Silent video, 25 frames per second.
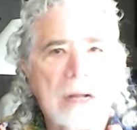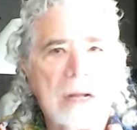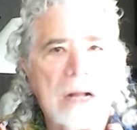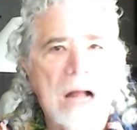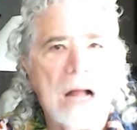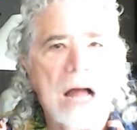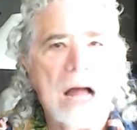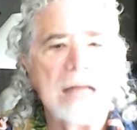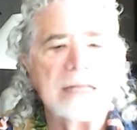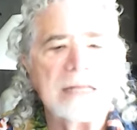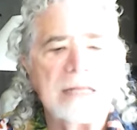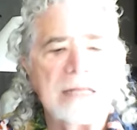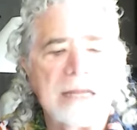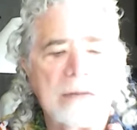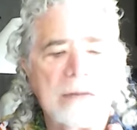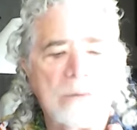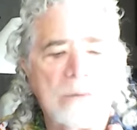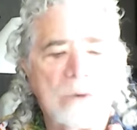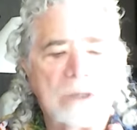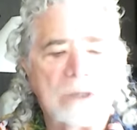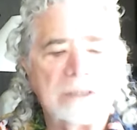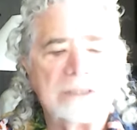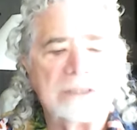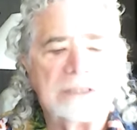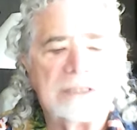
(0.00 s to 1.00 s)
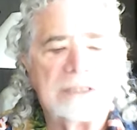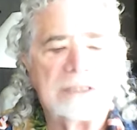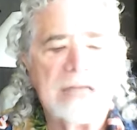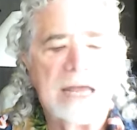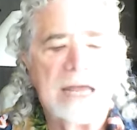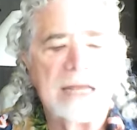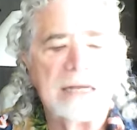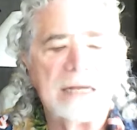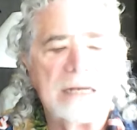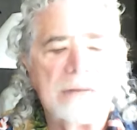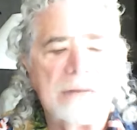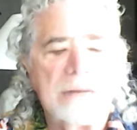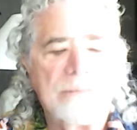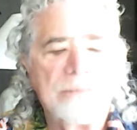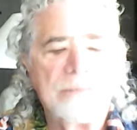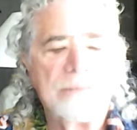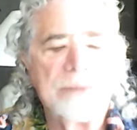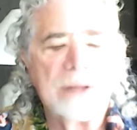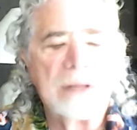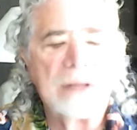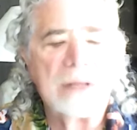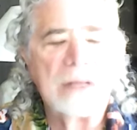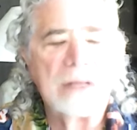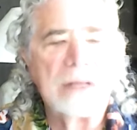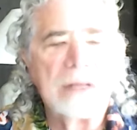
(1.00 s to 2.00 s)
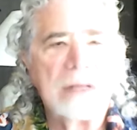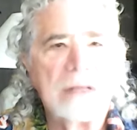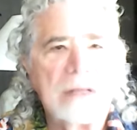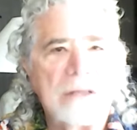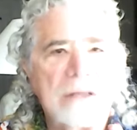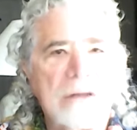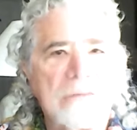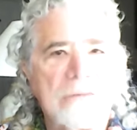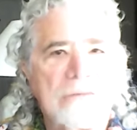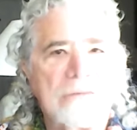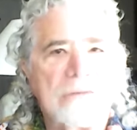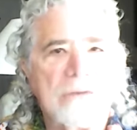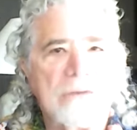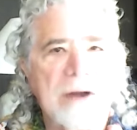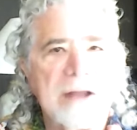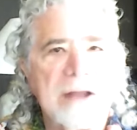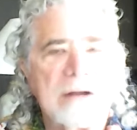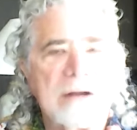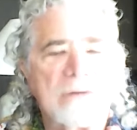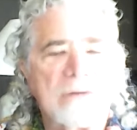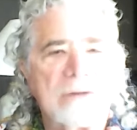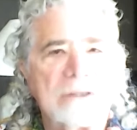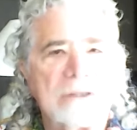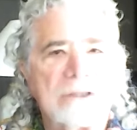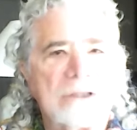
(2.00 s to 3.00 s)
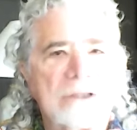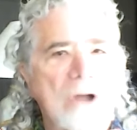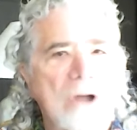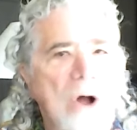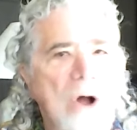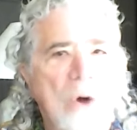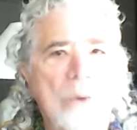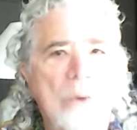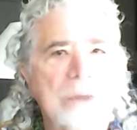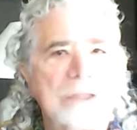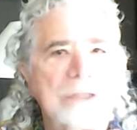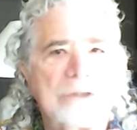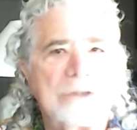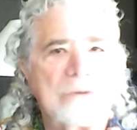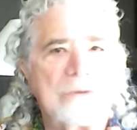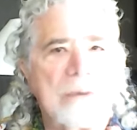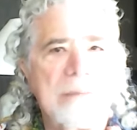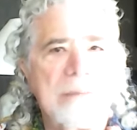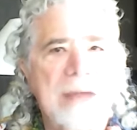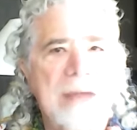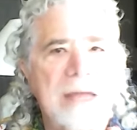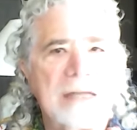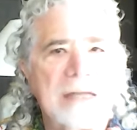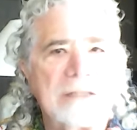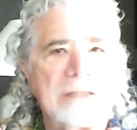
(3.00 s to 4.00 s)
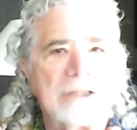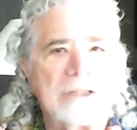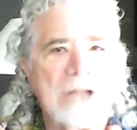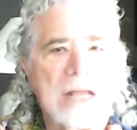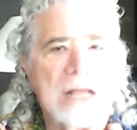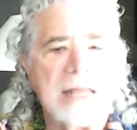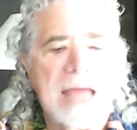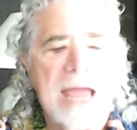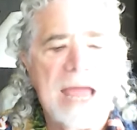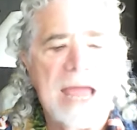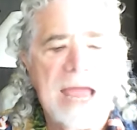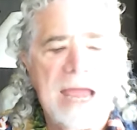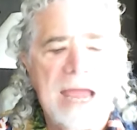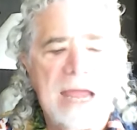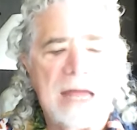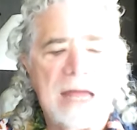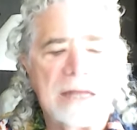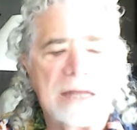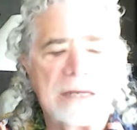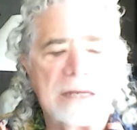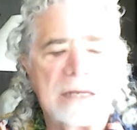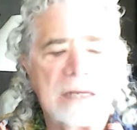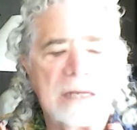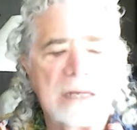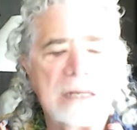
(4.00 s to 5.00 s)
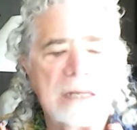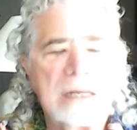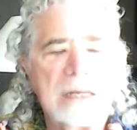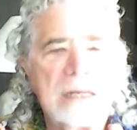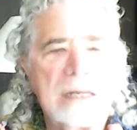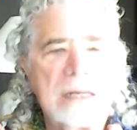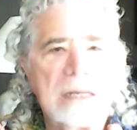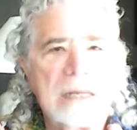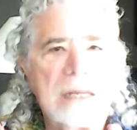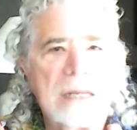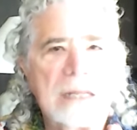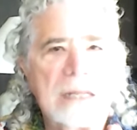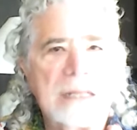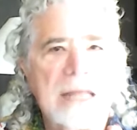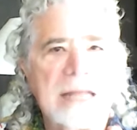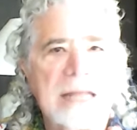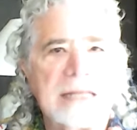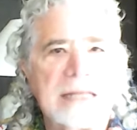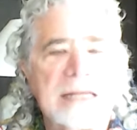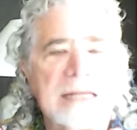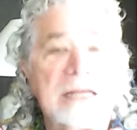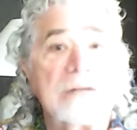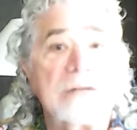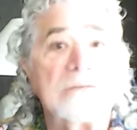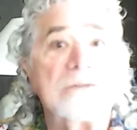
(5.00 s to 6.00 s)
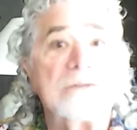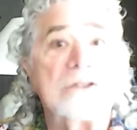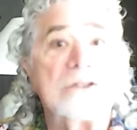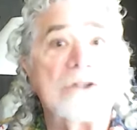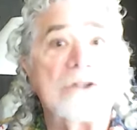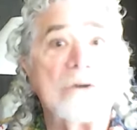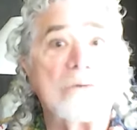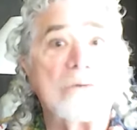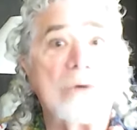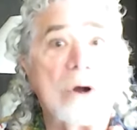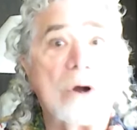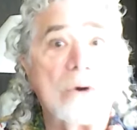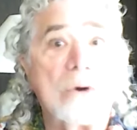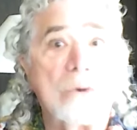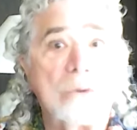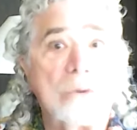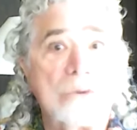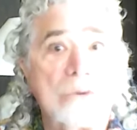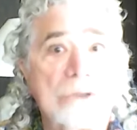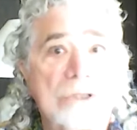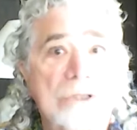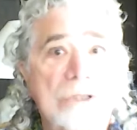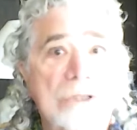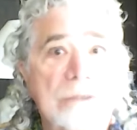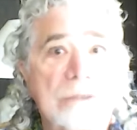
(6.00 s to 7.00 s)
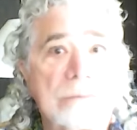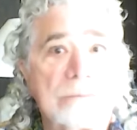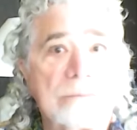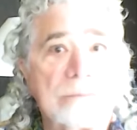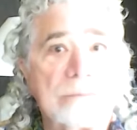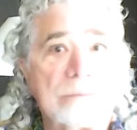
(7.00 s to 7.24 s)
Gandhi once said, the fragrance always remains on the hand that gives the rose.